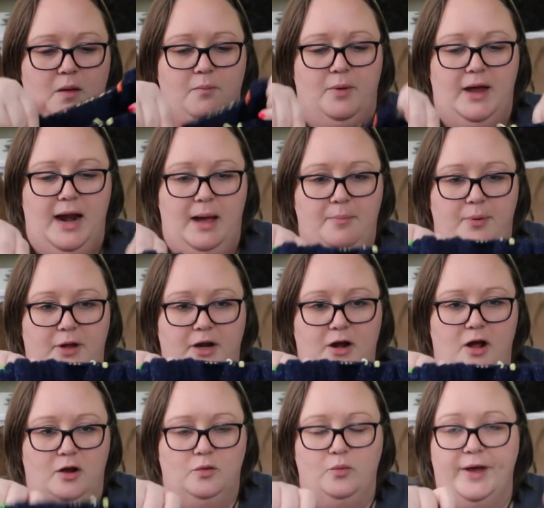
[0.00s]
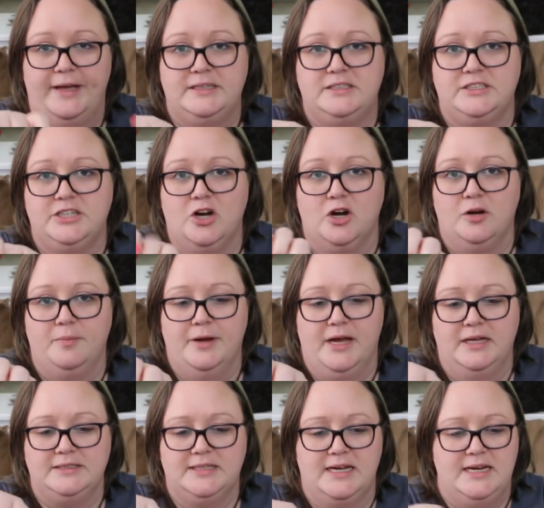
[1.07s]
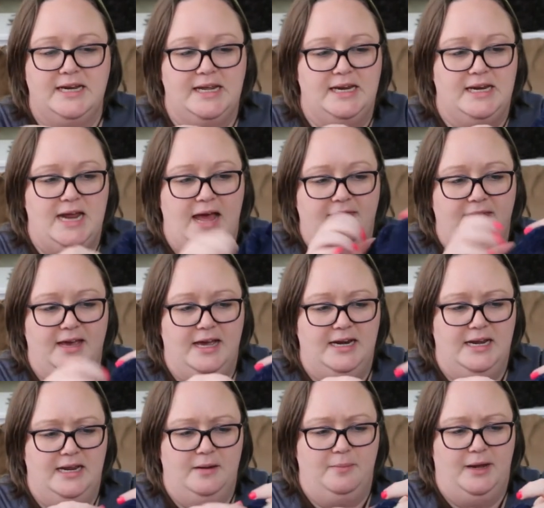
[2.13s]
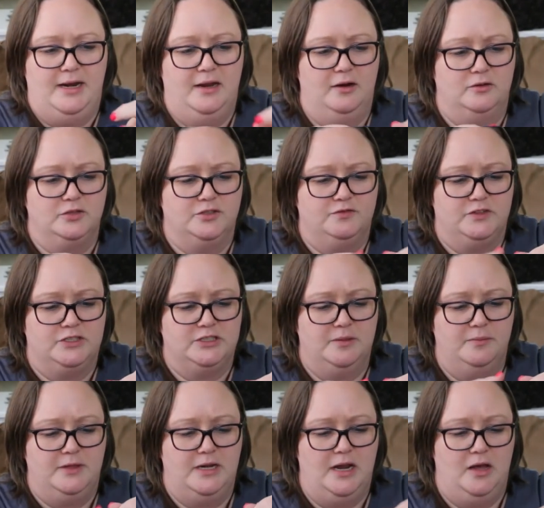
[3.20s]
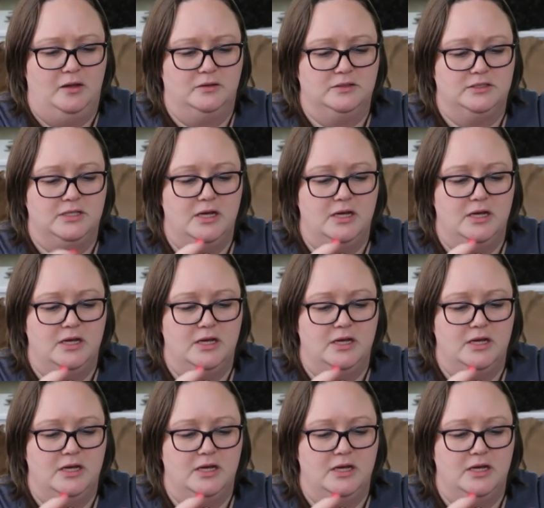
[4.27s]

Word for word: but I put it on waste yarn because I needed, I think I needed my needles for something else.